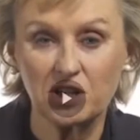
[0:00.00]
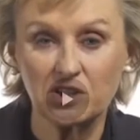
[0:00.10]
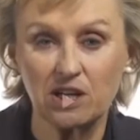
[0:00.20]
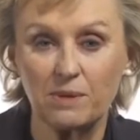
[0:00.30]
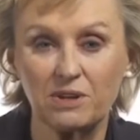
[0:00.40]
All
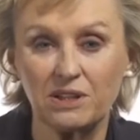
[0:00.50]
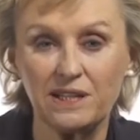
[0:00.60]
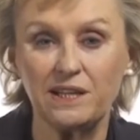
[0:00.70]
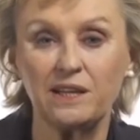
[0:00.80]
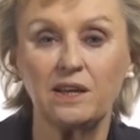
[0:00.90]
the time.
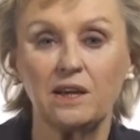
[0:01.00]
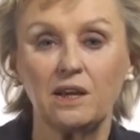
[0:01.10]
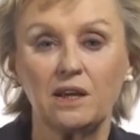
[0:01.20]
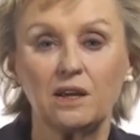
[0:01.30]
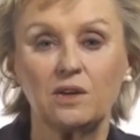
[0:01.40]
Clearly,
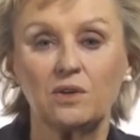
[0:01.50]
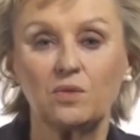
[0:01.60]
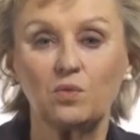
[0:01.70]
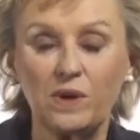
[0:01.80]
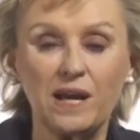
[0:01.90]

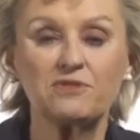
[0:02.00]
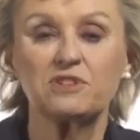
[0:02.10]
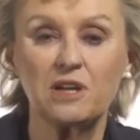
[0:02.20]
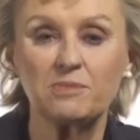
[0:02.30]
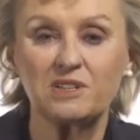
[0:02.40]
we
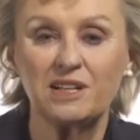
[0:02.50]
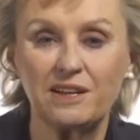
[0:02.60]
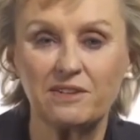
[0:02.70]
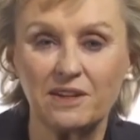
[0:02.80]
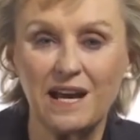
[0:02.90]
have to come
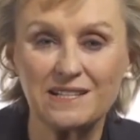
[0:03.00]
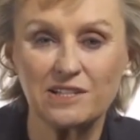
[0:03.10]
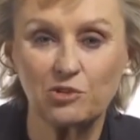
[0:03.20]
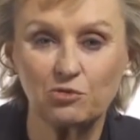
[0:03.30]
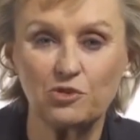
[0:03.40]
together
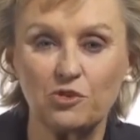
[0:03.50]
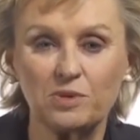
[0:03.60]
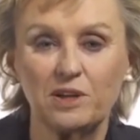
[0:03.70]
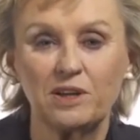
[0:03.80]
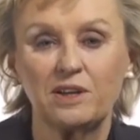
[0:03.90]
as a
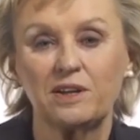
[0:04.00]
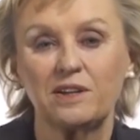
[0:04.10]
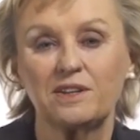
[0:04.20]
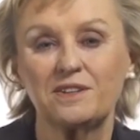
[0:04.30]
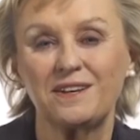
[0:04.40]
group,
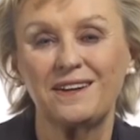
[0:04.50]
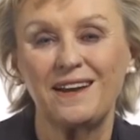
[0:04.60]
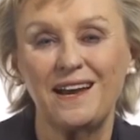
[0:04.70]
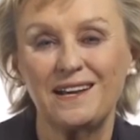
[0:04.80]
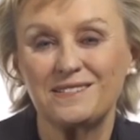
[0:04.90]

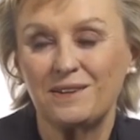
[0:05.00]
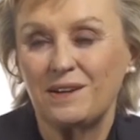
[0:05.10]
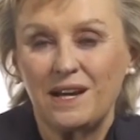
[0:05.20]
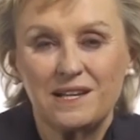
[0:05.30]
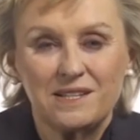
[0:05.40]
as
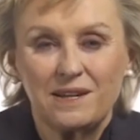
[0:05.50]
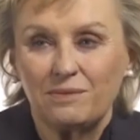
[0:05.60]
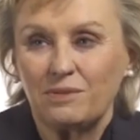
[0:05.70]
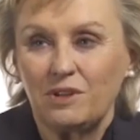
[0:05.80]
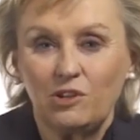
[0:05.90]
a as
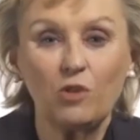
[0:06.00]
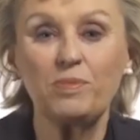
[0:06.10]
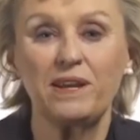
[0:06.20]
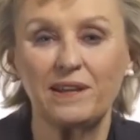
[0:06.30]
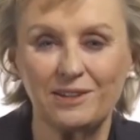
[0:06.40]
a
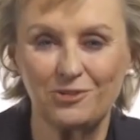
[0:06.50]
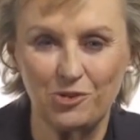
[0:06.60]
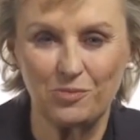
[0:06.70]
lobbying